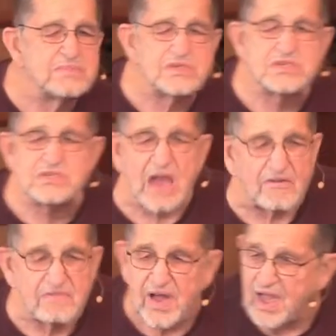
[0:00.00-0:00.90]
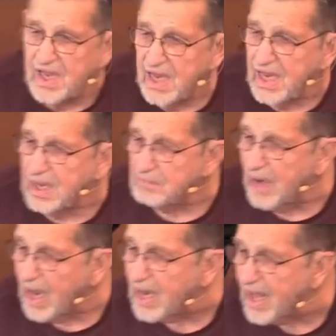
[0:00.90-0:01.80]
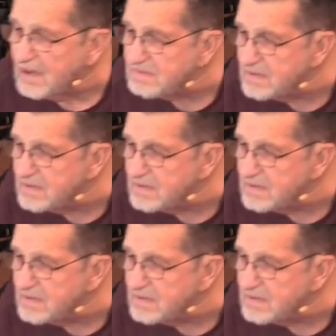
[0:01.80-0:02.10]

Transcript: stuff in my life.